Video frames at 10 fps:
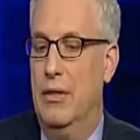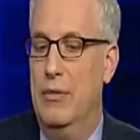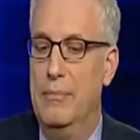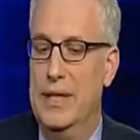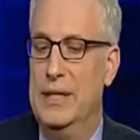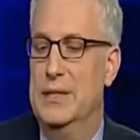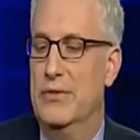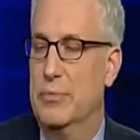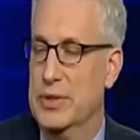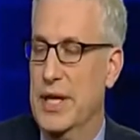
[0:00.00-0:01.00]
the
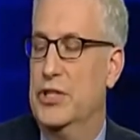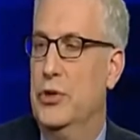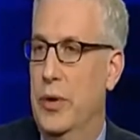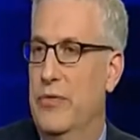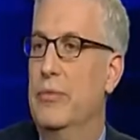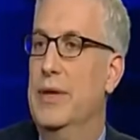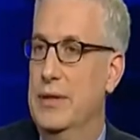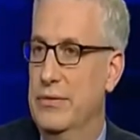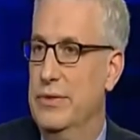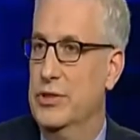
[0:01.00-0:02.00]
means of protection away from the
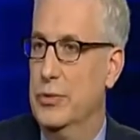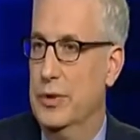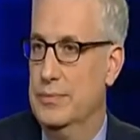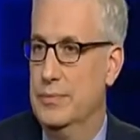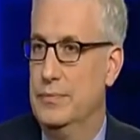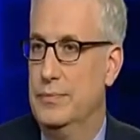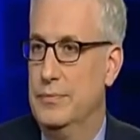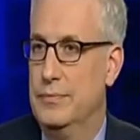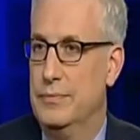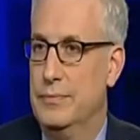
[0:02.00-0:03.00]
individual. Right.
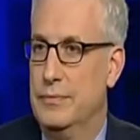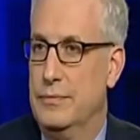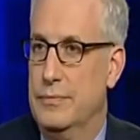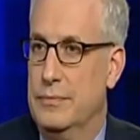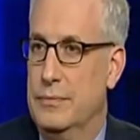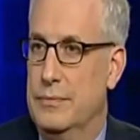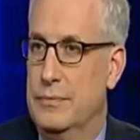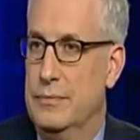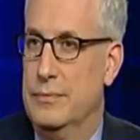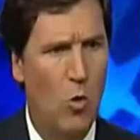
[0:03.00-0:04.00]
But
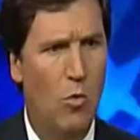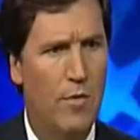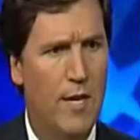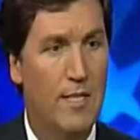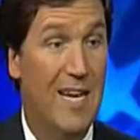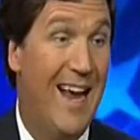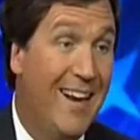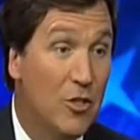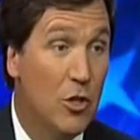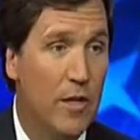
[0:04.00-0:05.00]
we're told that it's
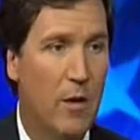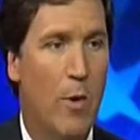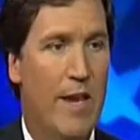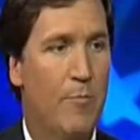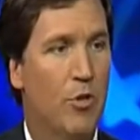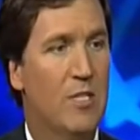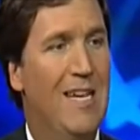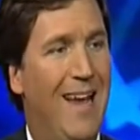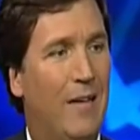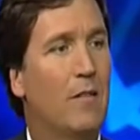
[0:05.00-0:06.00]
actually a way to
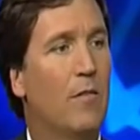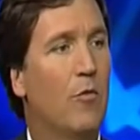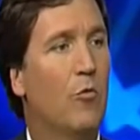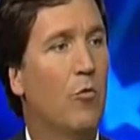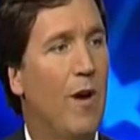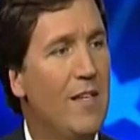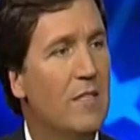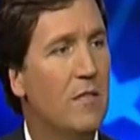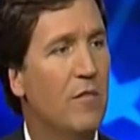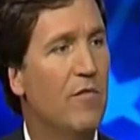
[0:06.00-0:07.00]
protect the
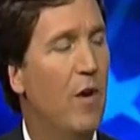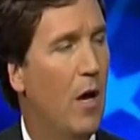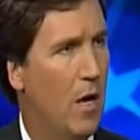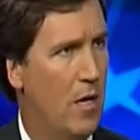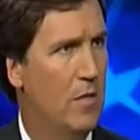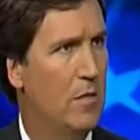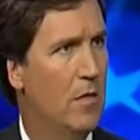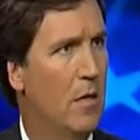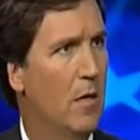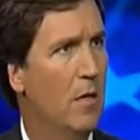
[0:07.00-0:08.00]
rest of
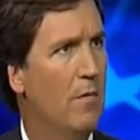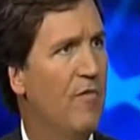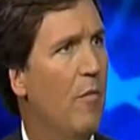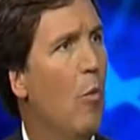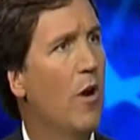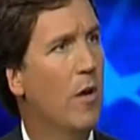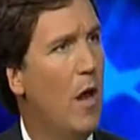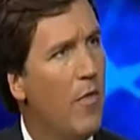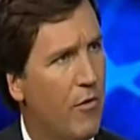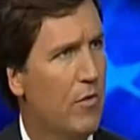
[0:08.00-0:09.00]
us from one
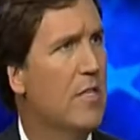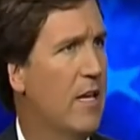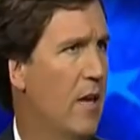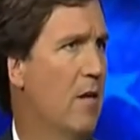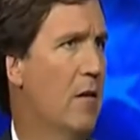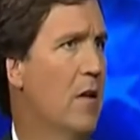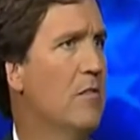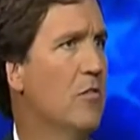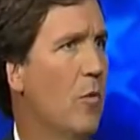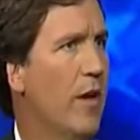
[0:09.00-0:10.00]
another, taking our
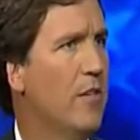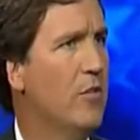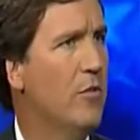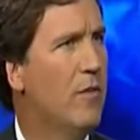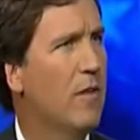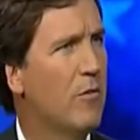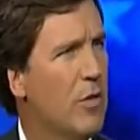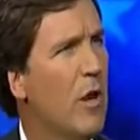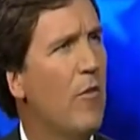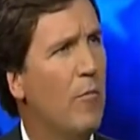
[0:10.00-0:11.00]
guns away. Do you think
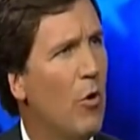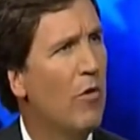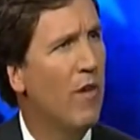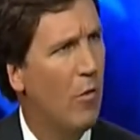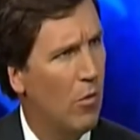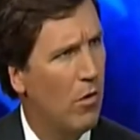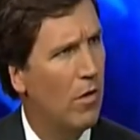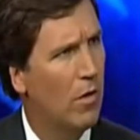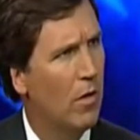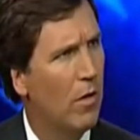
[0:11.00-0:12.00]
there's another motive at
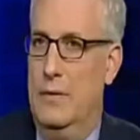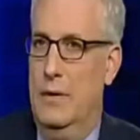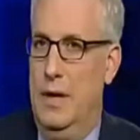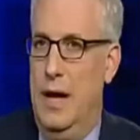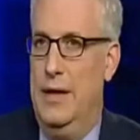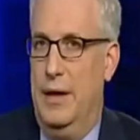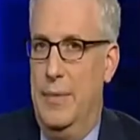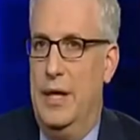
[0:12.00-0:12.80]
work? Yeah, I